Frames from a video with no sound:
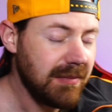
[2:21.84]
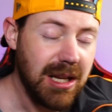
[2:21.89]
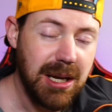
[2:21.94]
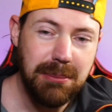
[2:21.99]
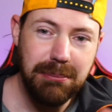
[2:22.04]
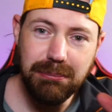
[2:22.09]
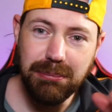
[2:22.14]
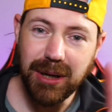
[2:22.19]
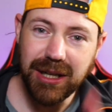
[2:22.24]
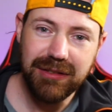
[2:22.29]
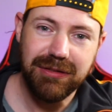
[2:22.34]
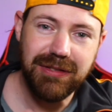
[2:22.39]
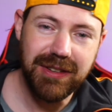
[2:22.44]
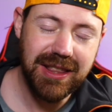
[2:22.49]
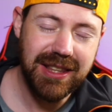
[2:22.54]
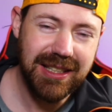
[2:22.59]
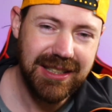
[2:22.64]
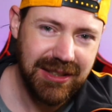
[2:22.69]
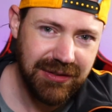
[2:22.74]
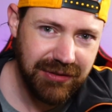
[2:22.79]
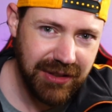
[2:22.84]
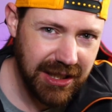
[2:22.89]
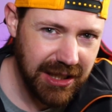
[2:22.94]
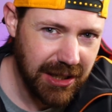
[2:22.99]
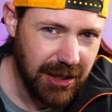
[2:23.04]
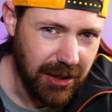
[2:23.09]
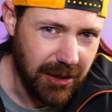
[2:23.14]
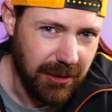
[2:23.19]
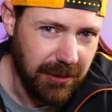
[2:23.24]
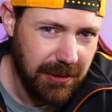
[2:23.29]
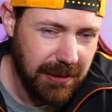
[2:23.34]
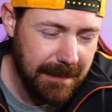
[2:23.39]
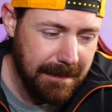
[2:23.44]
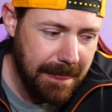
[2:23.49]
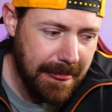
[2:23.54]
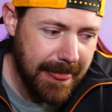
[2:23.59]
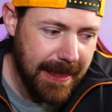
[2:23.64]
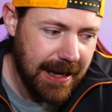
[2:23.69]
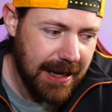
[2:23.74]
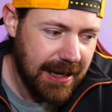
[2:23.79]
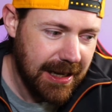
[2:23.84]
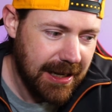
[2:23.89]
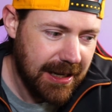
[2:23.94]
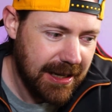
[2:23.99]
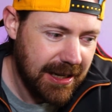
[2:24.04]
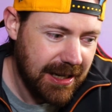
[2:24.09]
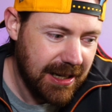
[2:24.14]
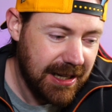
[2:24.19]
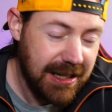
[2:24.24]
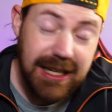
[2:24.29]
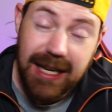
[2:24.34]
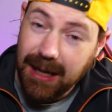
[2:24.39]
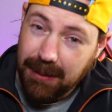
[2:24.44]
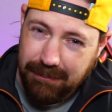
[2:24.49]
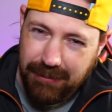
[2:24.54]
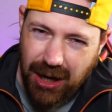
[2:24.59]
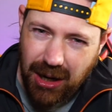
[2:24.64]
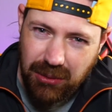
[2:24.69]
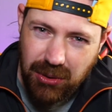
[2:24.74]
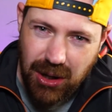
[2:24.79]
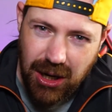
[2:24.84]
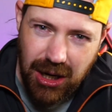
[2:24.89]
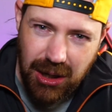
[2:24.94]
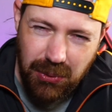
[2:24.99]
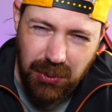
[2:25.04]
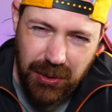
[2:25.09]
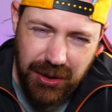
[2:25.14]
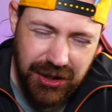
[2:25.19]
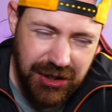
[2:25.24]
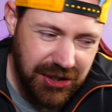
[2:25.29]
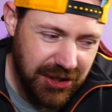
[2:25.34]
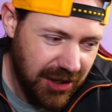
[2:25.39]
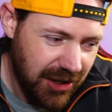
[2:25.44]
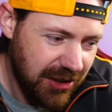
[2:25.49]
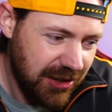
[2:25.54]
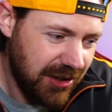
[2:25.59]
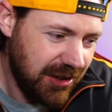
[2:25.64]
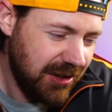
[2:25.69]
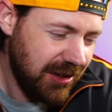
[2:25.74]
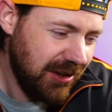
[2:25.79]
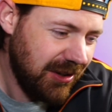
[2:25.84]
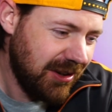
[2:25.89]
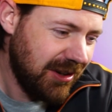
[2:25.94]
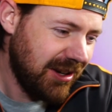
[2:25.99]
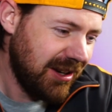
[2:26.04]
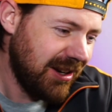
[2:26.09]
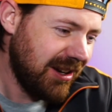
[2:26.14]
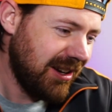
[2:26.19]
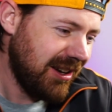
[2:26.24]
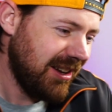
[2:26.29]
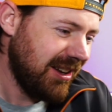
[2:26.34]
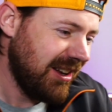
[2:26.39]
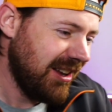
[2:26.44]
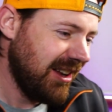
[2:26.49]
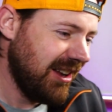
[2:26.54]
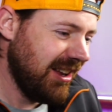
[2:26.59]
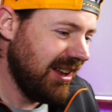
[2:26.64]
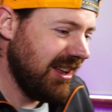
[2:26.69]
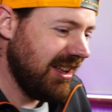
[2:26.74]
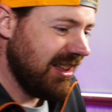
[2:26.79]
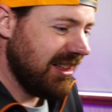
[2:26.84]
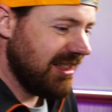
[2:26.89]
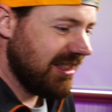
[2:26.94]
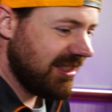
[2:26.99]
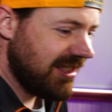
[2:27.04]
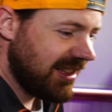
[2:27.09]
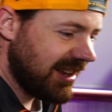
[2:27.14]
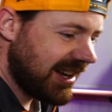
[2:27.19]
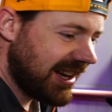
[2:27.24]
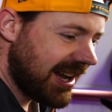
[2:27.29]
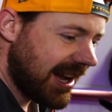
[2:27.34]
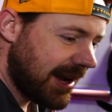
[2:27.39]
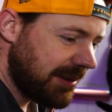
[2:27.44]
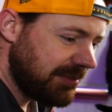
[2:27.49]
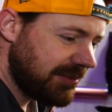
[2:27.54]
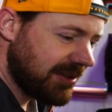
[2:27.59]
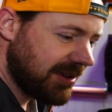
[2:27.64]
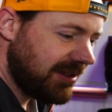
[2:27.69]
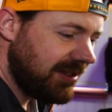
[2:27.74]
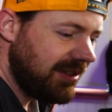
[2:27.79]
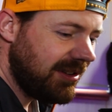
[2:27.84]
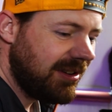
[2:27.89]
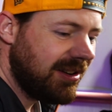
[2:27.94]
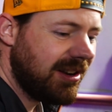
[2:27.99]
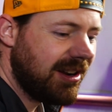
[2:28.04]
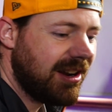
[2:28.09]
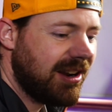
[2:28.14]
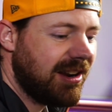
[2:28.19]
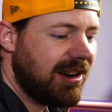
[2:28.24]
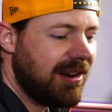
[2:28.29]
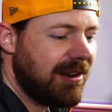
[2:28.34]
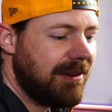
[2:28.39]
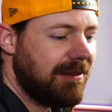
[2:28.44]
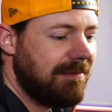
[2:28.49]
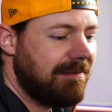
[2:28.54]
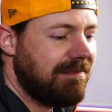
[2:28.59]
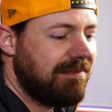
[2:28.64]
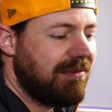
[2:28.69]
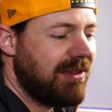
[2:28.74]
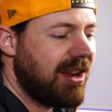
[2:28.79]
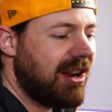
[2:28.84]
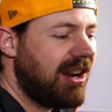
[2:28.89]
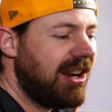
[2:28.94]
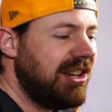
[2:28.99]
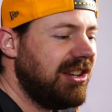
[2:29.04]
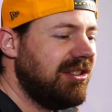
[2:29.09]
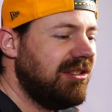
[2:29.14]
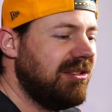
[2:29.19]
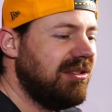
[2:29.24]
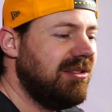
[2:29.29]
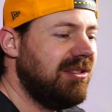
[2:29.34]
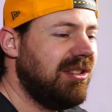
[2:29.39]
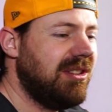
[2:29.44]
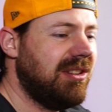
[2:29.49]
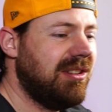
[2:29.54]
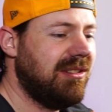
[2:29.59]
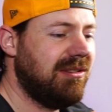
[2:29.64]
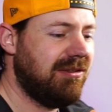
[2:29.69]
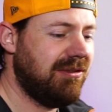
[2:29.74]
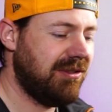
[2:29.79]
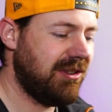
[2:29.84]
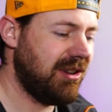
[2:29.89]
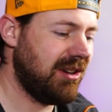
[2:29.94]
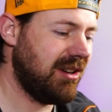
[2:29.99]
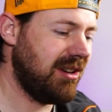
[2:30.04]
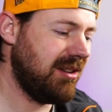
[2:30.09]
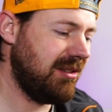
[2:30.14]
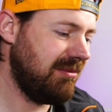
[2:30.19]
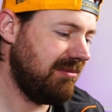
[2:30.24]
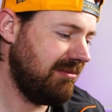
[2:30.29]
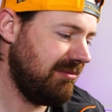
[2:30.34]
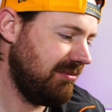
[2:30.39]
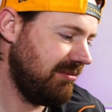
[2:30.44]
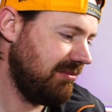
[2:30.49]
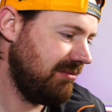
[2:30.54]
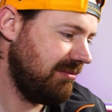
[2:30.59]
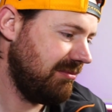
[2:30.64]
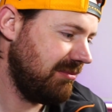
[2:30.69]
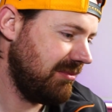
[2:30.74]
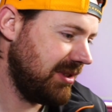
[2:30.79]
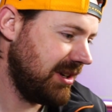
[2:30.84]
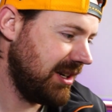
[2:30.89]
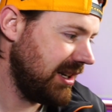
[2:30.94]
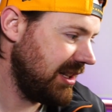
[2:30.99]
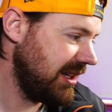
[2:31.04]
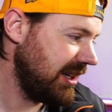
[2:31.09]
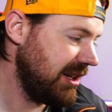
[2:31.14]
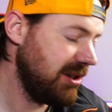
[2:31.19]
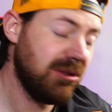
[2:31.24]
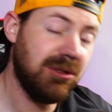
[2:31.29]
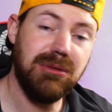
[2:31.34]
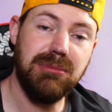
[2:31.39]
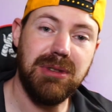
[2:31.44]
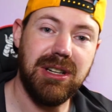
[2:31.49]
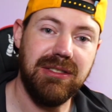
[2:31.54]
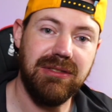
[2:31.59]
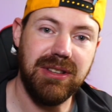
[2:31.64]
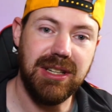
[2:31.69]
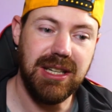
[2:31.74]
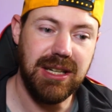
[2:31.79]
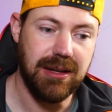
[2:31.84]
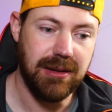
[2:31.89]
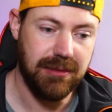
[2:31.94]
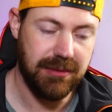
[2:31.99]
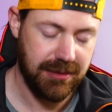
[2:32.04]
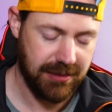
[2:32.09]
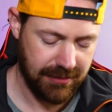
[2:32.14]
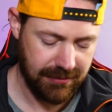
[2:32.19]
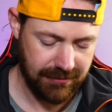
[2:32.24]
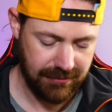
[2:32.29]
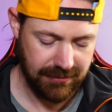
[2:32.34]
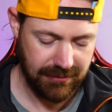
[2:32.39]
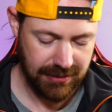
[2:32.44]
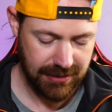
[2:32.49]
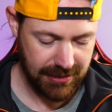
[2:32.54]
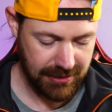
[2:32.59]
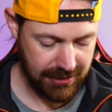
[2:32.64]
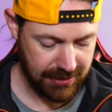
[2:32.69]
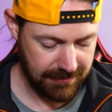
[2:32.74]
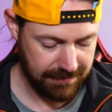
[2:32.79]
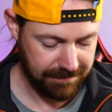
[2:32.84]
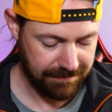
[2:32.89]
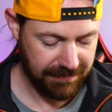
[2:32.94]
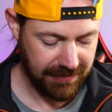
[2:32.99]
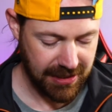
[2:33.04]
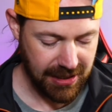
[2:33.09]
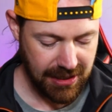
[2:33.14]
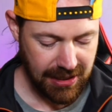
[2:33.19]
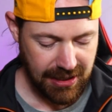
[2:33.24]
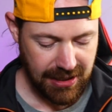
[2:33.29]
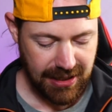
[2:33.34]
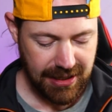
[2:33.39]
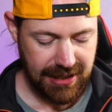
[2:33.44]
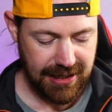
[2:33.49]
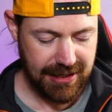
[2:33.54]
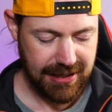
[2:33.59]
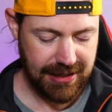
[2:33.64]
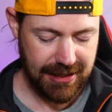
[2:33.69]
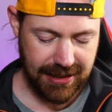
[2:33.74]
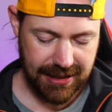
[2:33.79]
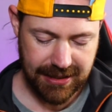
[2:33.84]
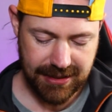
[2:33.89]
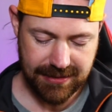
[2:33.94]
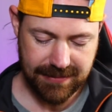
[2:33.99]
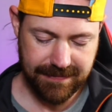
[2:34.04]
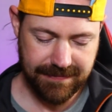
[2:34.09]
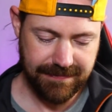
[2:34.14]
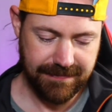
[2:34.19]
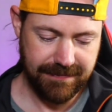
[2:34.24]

But for this video, I want to show you the camera I use for nearly all my videos, and that